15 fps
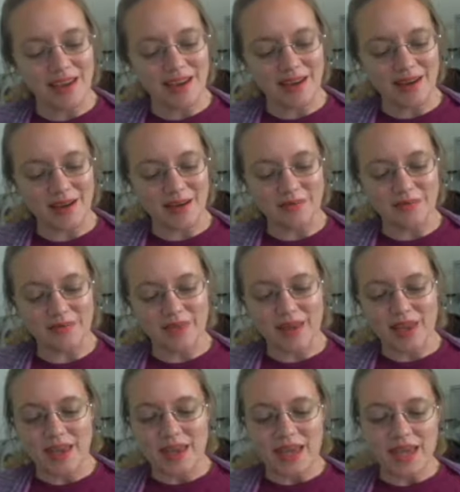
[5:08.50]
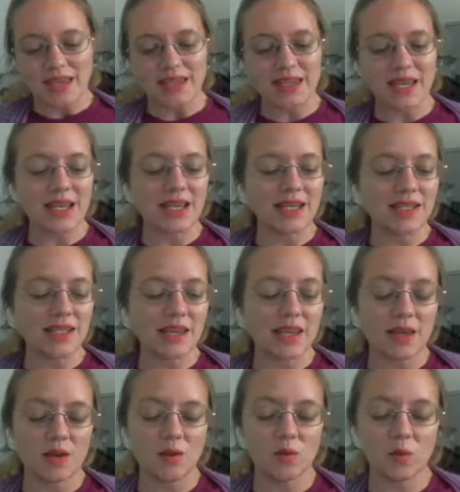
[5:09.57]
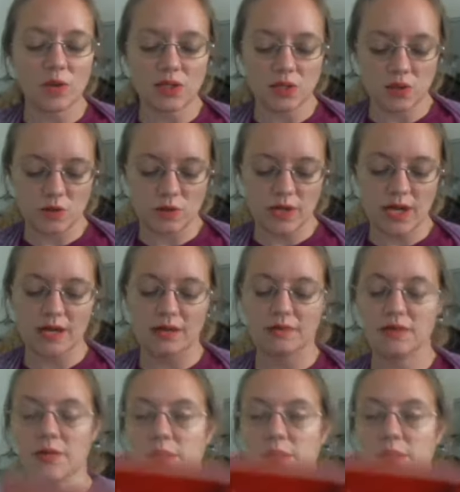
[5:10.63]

um, and then we do have